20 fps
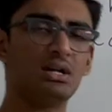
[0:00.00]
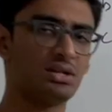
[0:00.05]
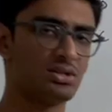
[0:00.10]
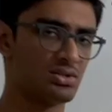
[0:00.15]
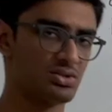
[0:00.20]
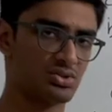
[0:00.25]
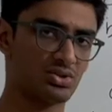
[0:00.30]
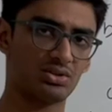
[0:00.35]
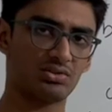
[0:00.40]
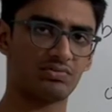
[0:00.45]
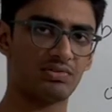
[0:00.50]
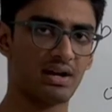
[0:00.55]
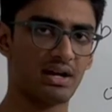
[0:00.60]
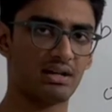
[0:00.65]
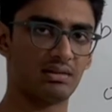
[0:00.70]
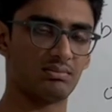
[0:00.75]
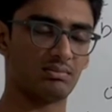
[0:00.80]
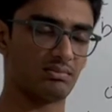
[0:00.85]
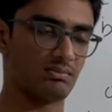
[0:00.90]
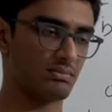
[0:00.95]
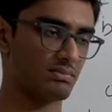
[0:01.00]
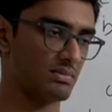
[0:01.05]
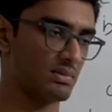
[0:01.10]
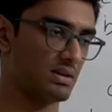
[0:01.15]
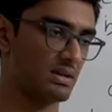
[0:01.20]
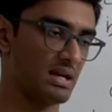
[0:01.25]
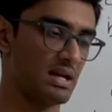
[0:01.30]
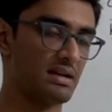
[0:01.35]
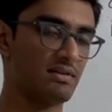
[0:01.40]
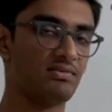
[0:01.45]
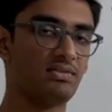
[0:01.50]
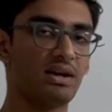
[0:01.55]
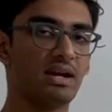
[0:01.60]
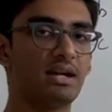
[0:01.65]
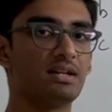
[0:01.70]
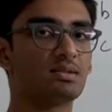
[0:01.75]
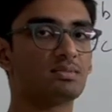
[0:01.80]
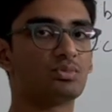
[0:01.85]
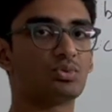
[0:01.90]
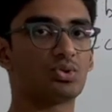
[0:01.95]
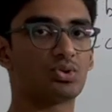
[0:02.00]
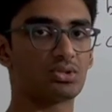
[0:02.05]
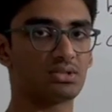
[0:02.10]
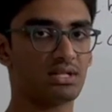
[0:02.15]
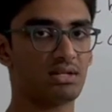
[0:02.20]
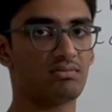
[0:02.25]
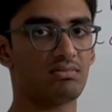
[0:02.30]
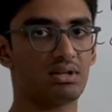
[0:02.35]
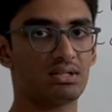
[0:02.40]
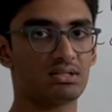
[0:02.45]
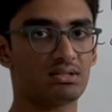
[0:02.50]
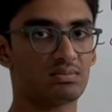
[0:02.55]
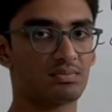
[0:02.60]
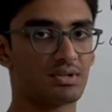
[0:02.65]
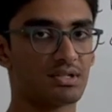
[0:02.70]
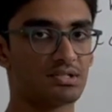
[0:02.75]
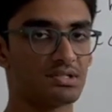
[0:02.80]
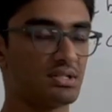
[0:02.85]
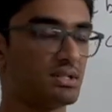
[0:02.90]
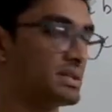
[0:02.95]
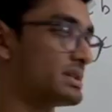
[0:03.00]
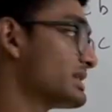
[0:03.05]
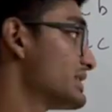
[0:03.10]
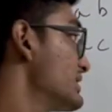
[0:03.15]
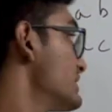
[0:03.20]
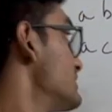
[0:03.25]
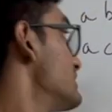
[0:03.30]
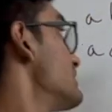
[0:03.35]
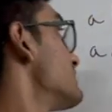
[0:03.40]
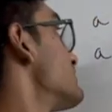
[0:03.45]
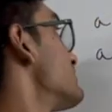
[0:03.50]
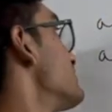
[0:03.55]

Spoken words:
sure, fine. If A is more than once present in this